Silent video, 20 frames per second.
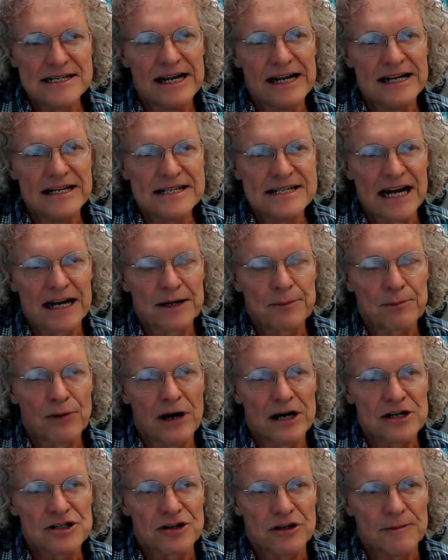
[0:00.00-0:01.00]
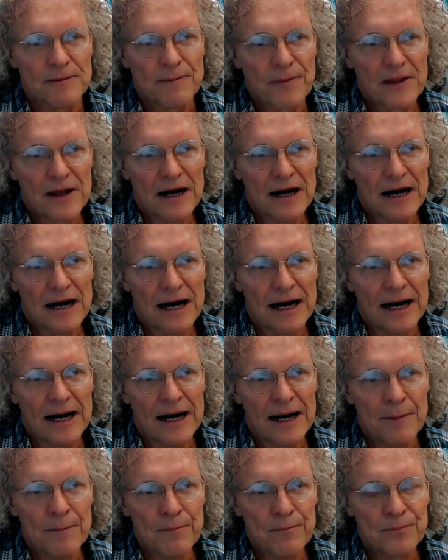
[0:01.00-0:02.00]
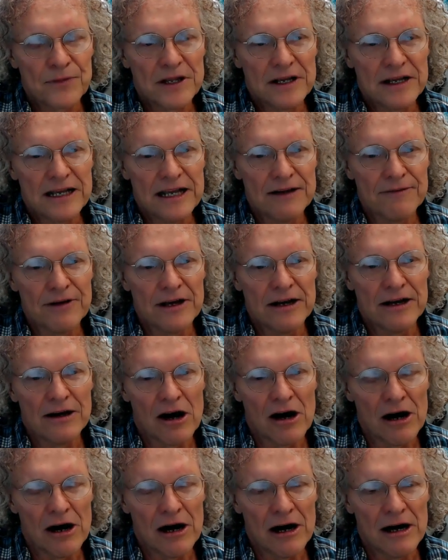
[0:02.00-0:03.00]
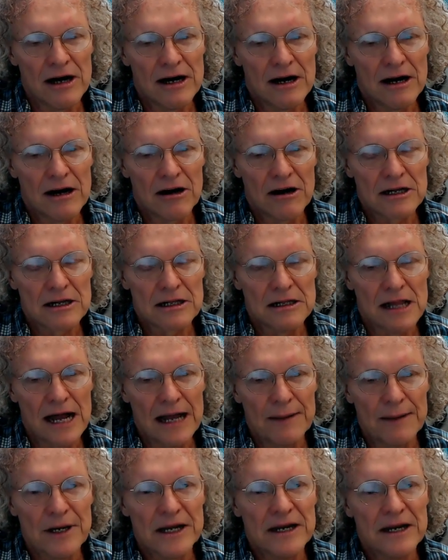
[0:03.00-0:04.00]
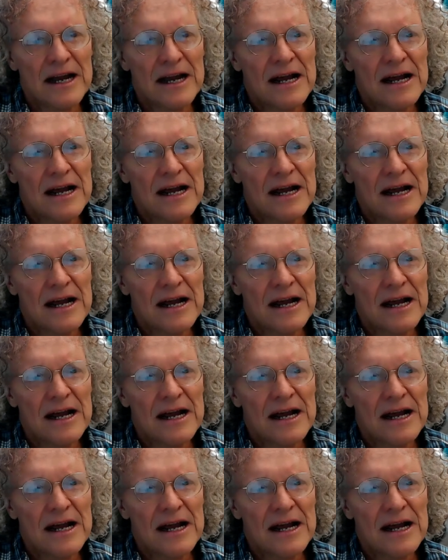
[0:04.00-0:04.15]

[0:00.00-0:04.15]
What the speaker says: and insect pressure, given our climate.